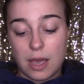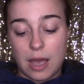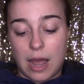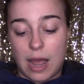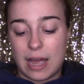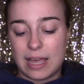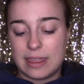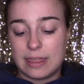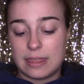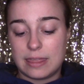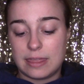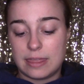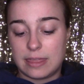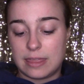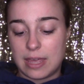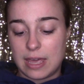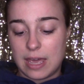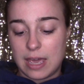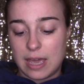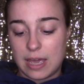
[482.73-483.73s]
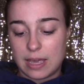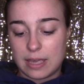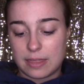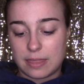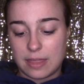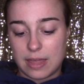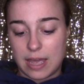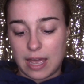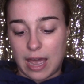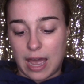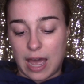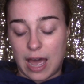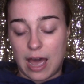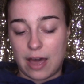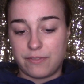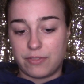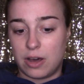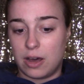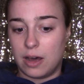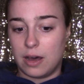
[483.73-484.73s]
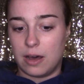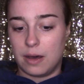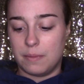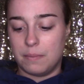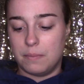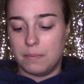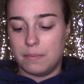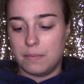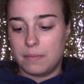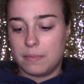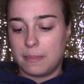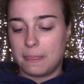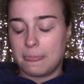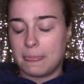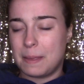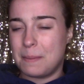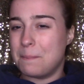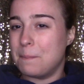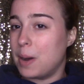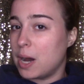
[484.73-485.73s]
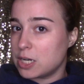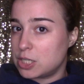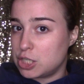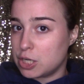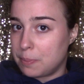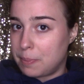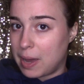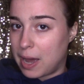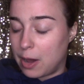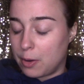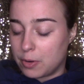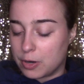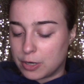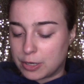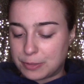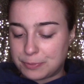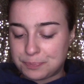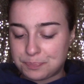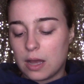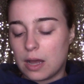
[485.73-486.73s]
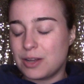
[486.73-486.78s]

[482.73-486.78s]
I think they have a matcha powder.